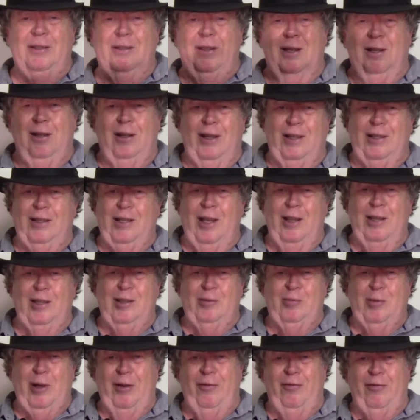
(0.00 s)
like say this is
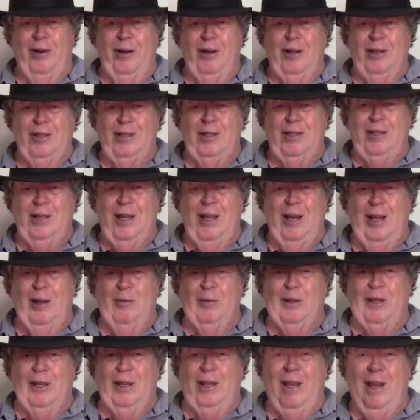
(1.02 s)
my finger, it's steady,
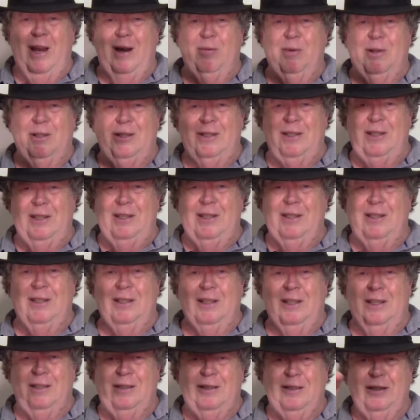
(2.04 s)
but the camera sees
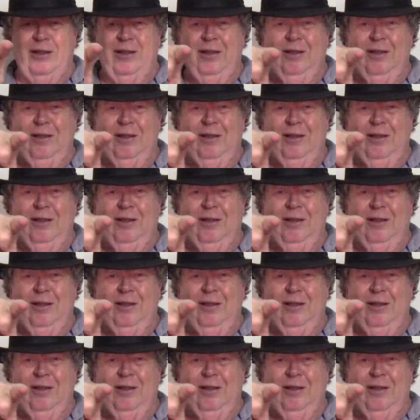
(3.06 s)
this,